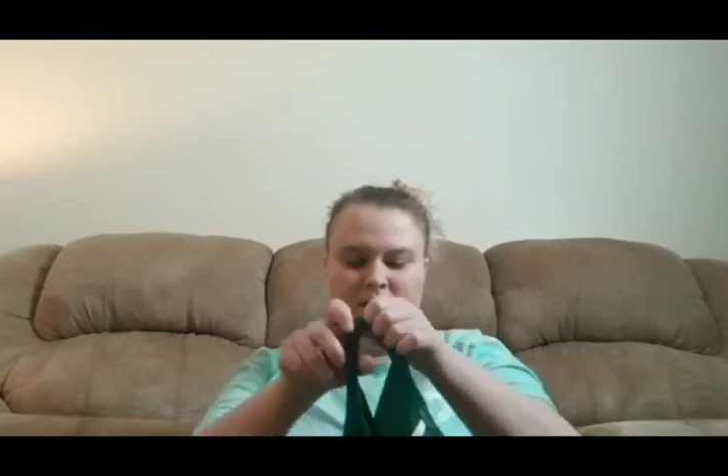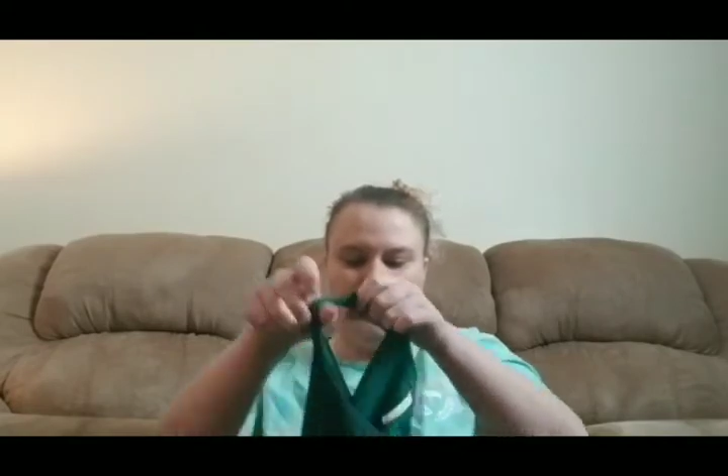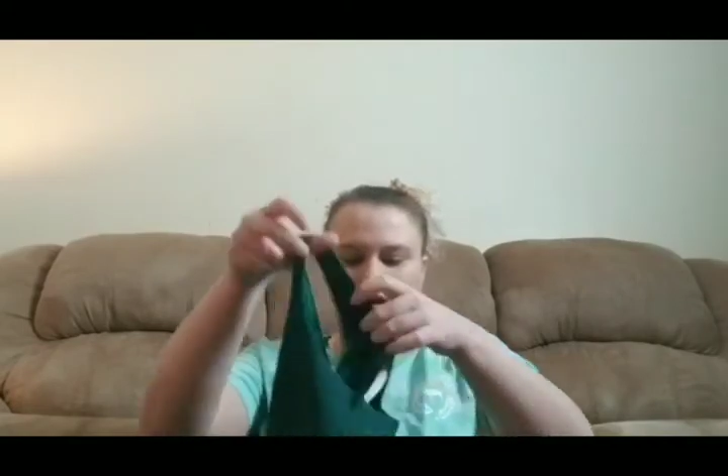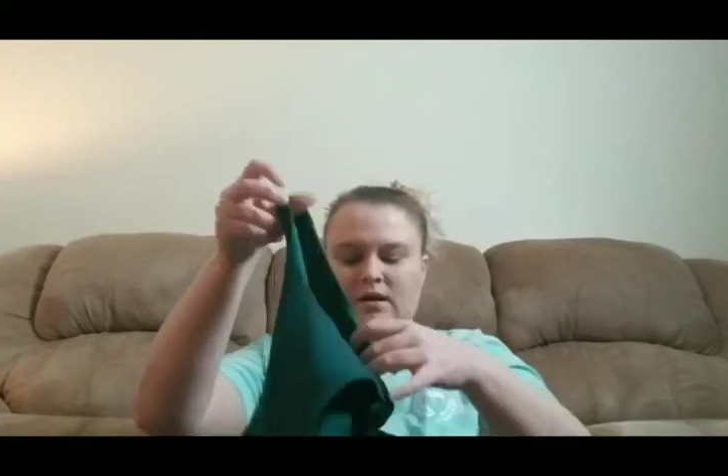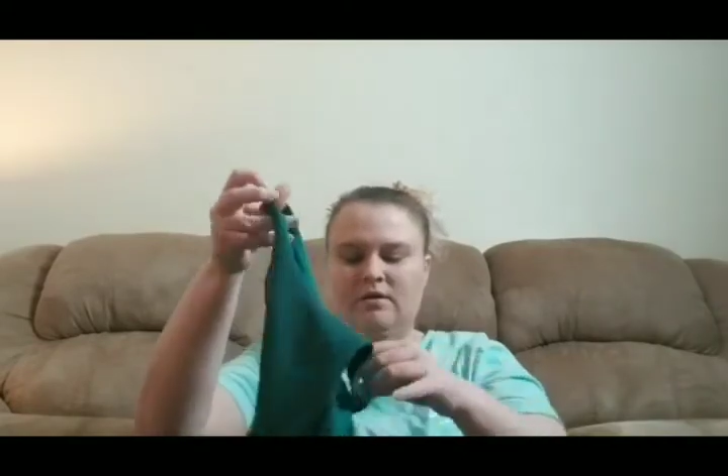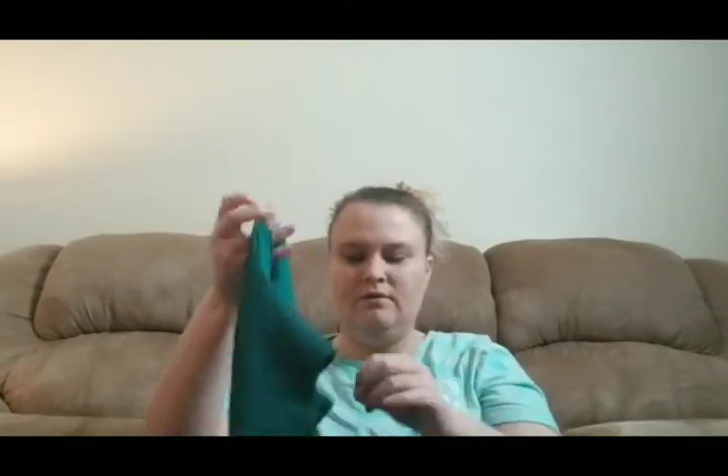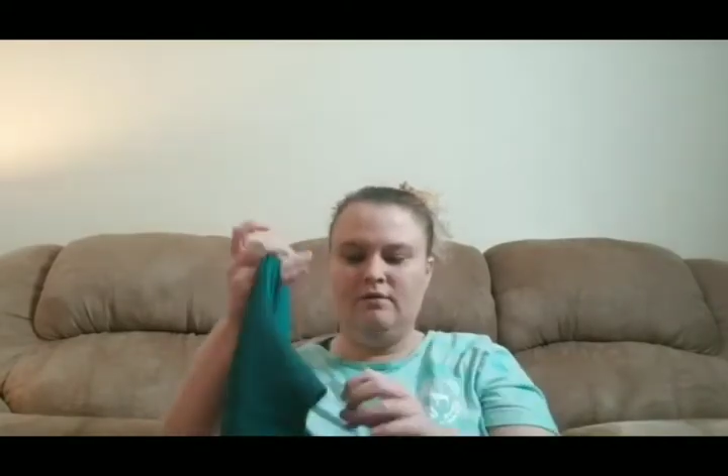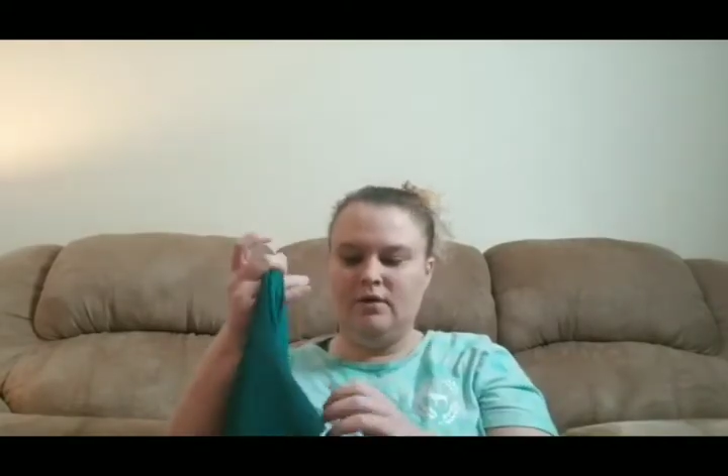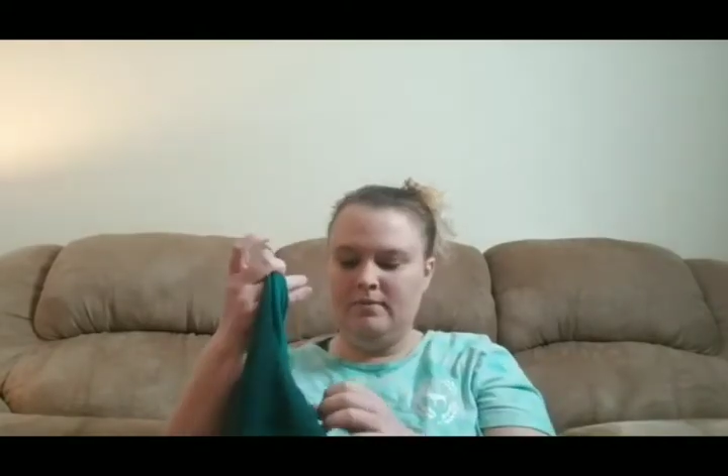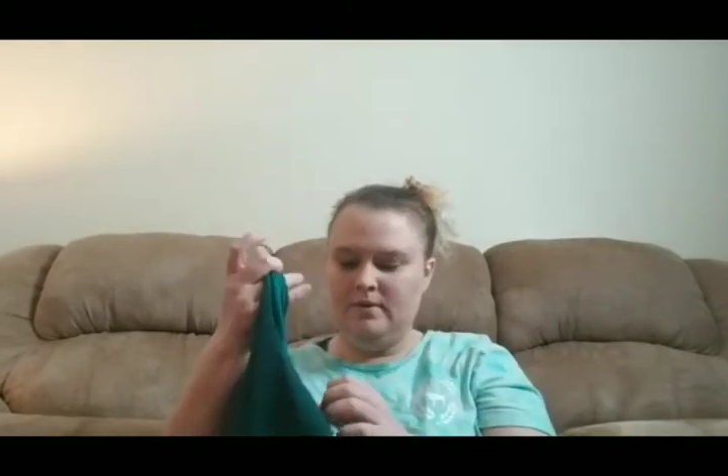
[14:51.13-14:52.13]
a
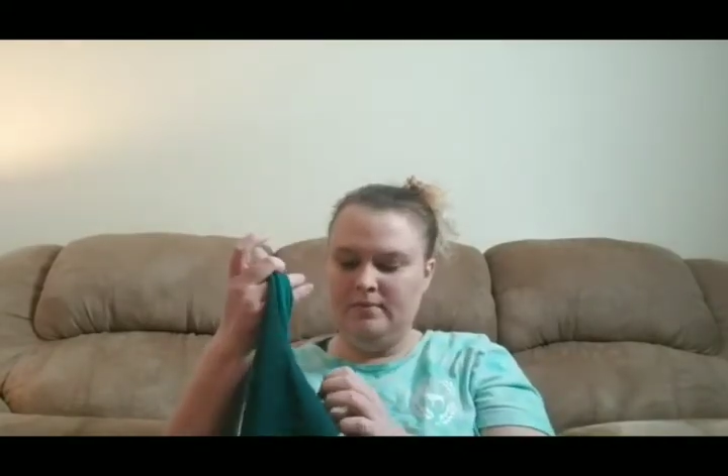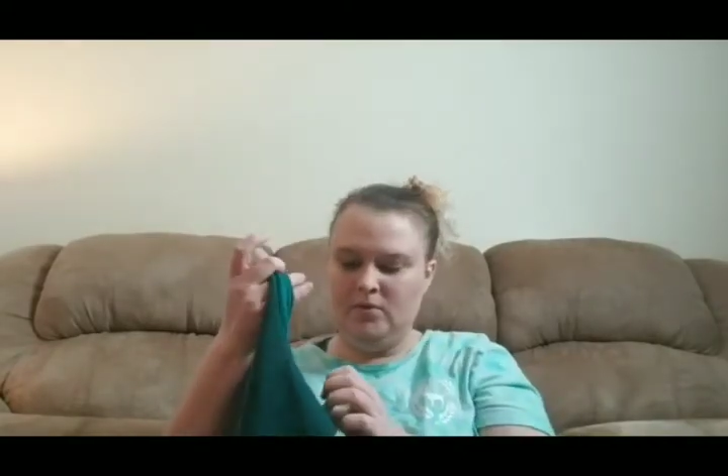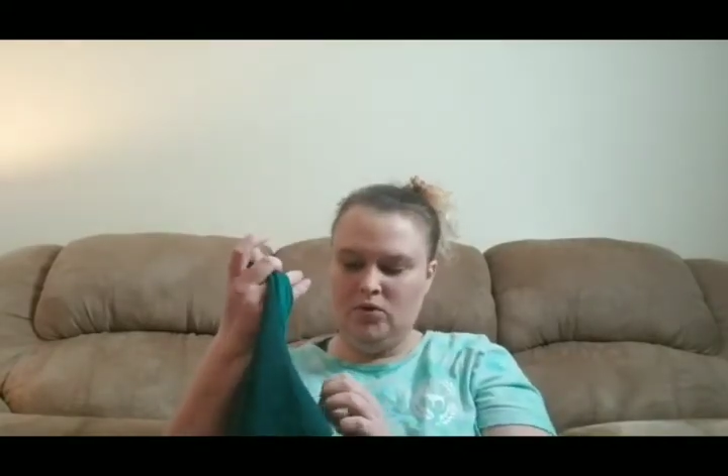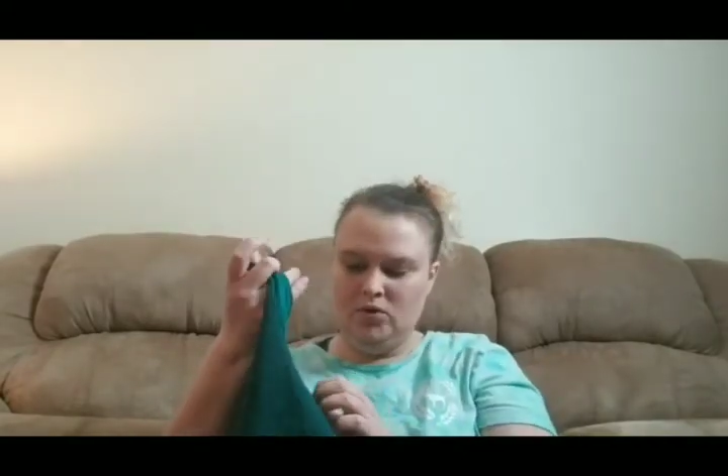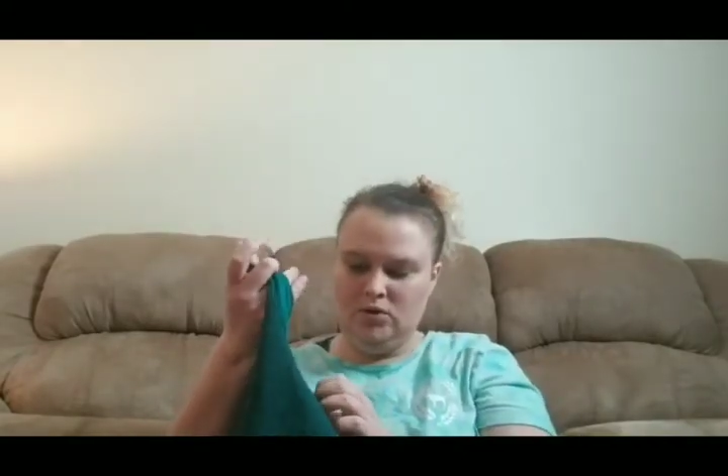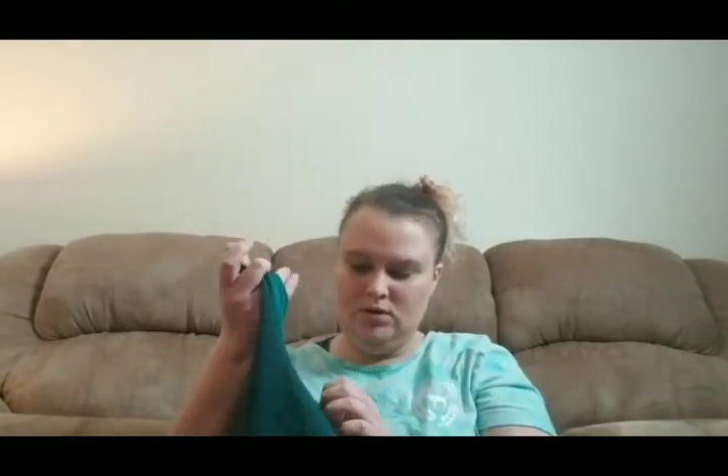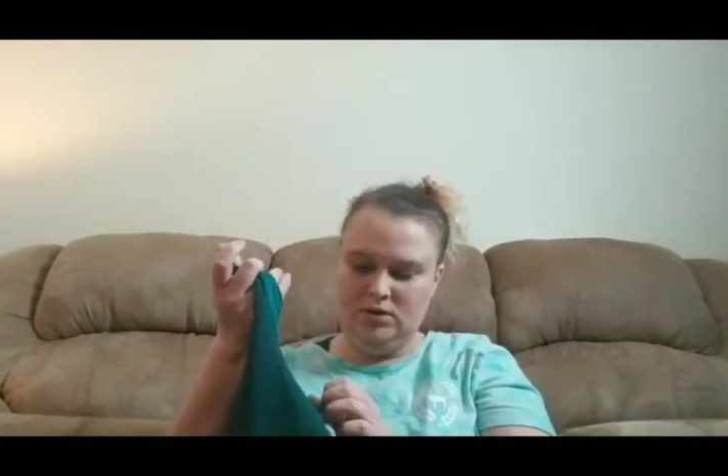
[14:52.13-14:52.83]
Free People